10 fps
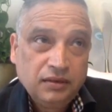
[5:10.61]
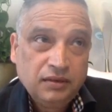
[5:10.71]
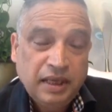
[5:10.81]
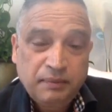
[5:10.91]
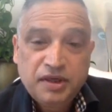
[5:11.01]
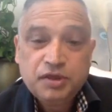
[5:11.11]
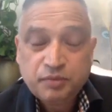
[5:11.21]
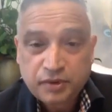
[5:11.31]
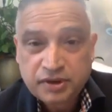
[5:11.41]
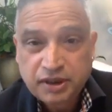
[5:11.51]
Japanese
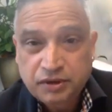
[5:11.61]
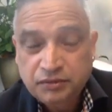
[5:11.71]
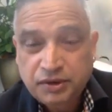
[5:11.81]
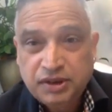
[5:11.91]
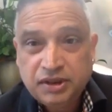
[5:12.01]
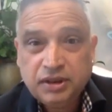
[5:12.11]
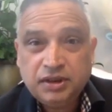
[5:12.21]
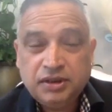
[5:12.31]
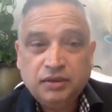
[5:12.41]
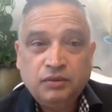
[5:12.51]
project, which
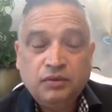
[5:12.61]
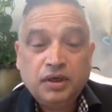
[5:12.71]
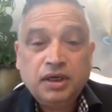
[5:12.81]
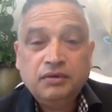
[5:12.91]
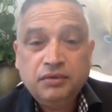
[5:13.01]
is working